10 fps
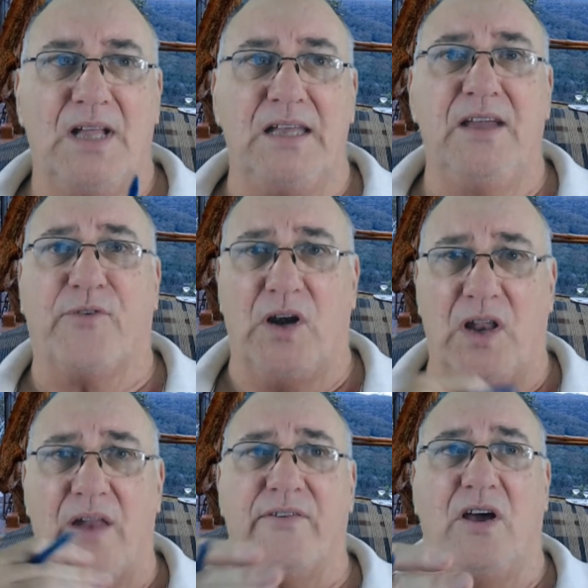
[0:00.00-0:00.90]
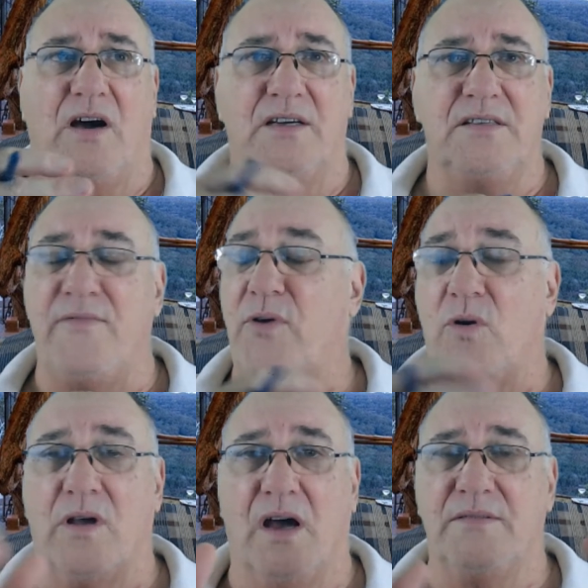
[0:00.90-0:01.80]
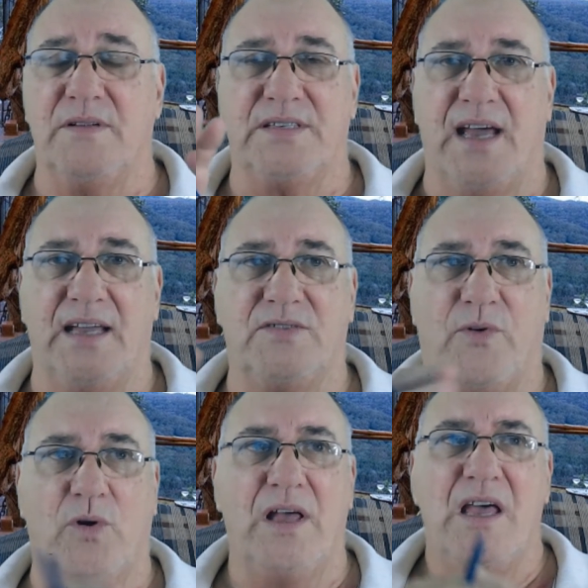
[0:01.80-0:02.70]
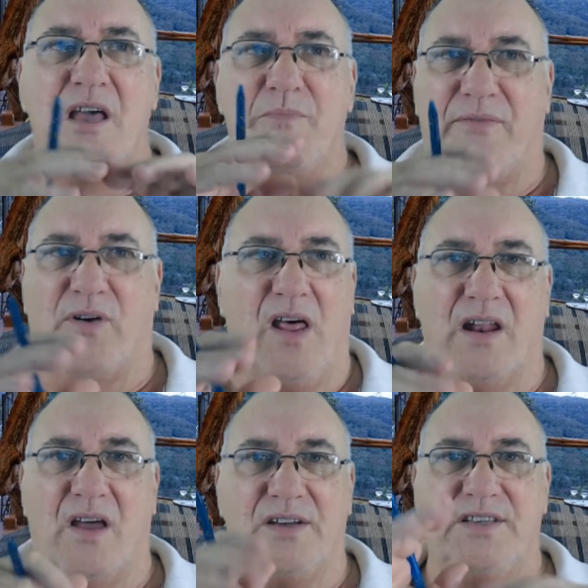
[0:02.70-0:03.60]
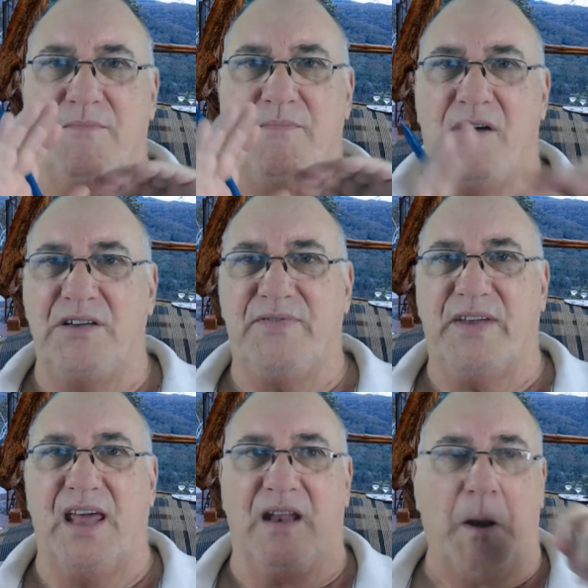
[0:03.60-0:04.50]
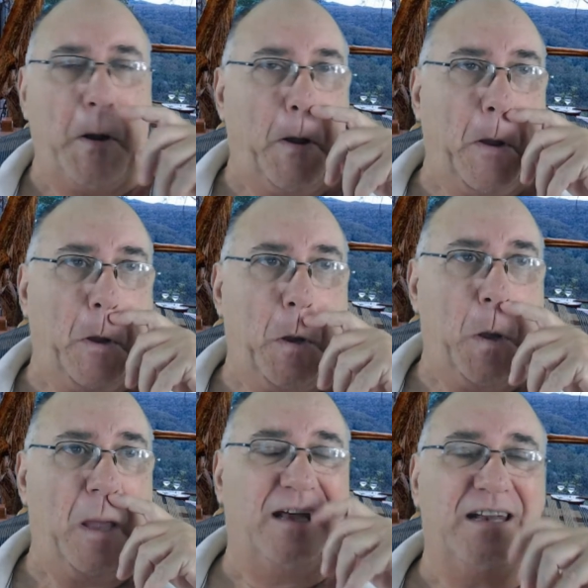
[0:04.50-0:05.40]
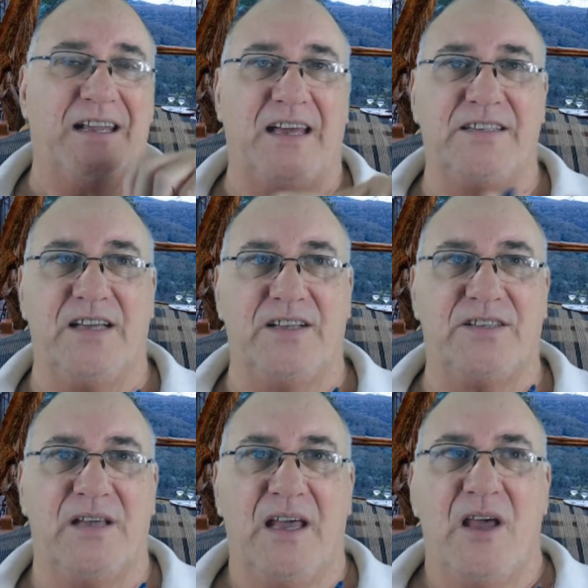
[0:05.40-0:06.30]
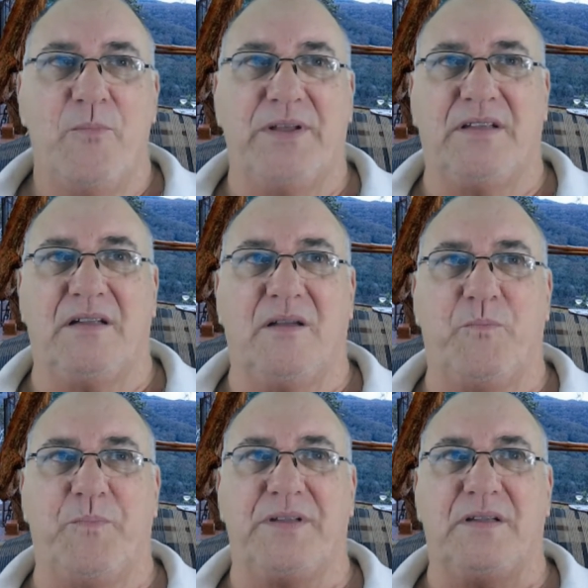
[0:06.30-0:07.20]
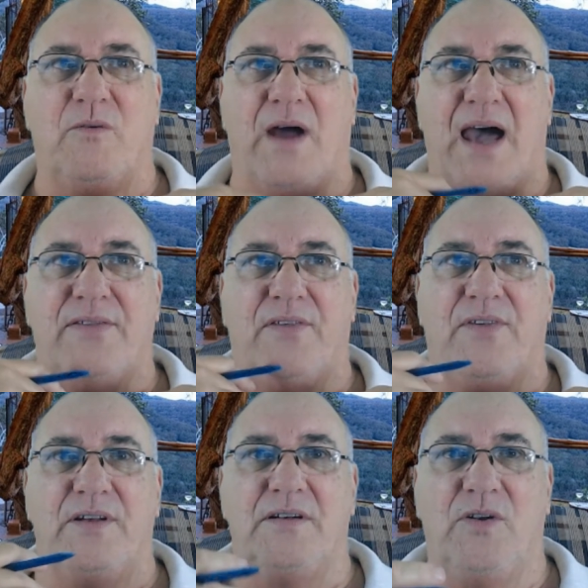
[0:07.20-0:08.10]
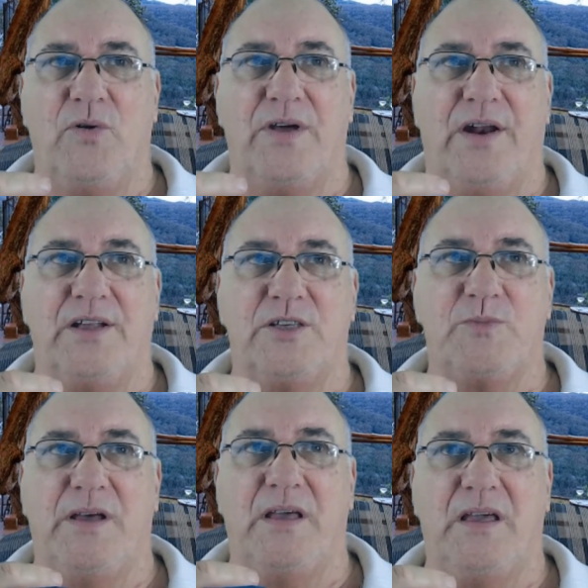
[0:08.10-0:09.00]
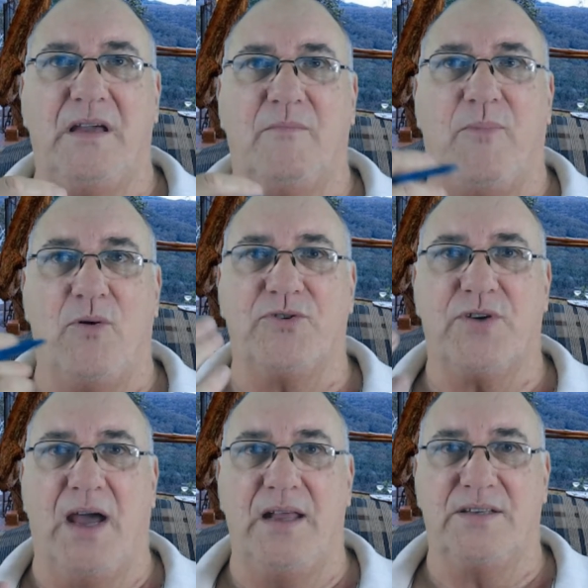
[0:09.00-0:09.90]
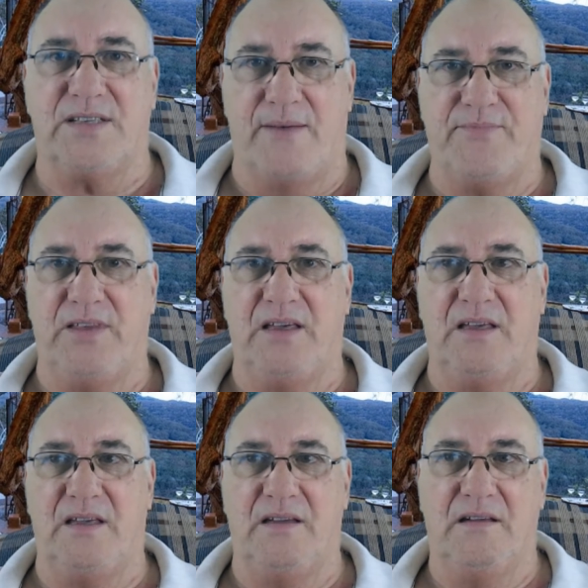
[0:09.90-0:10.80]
yeah, for a lot of guys. Not for all guys, I'm saying it's for all, but for a lot of guys, yeah, marriage, forget it. And, and it's, but but rather than look at it as being portrayed as something,